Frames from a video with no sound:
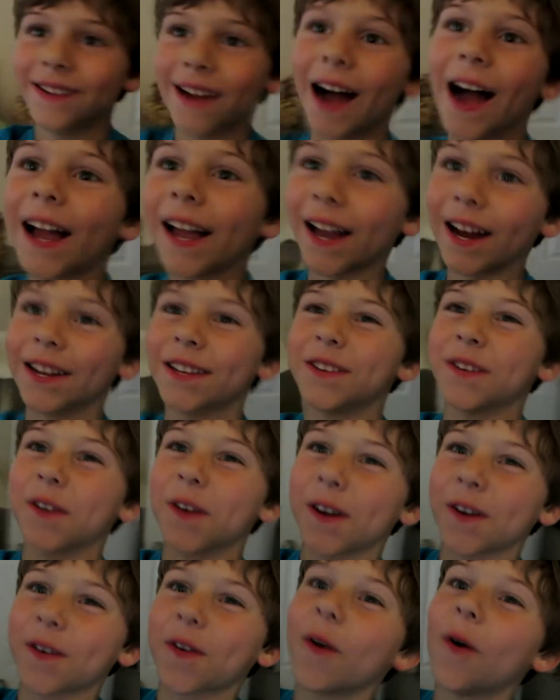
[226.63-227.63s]
I got you
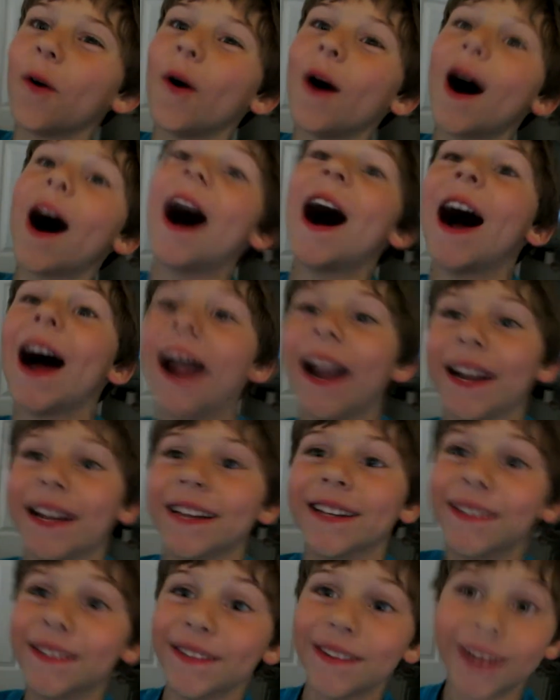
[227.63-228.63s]
a quad. A
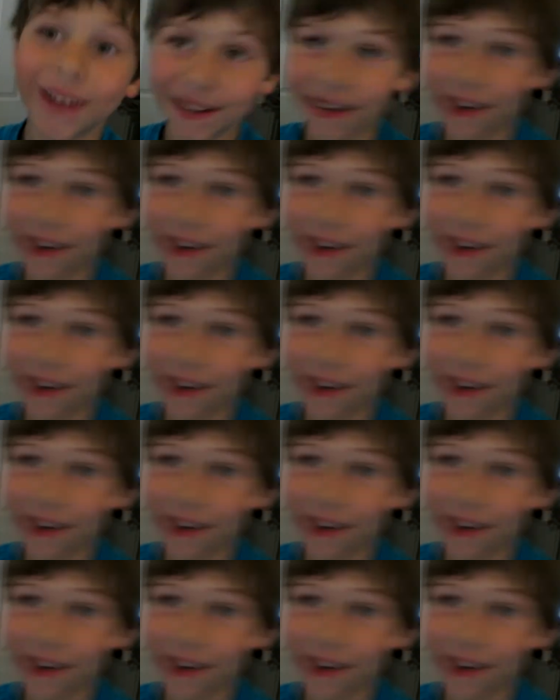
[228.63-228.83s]
quad.